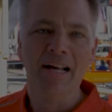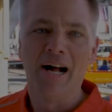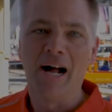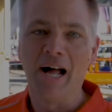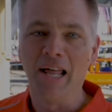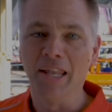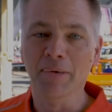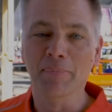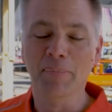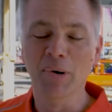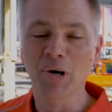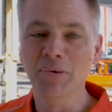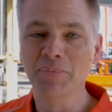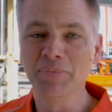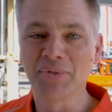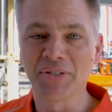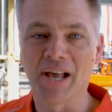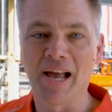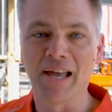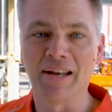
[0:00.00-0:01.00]
On the
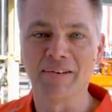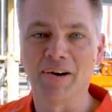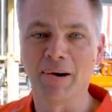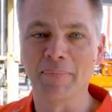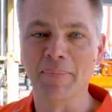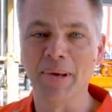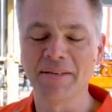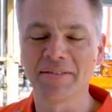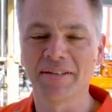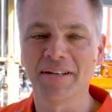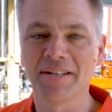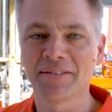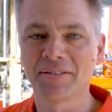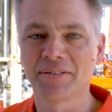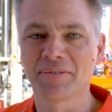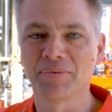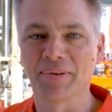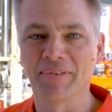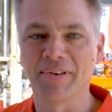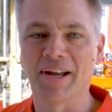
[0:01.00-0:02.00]
boom side of our
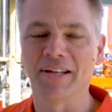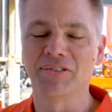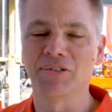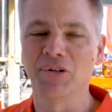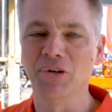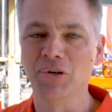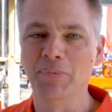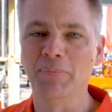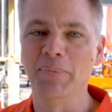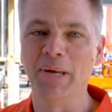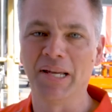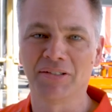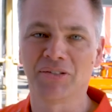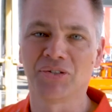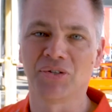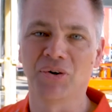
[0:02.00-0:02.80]
business, we've got two big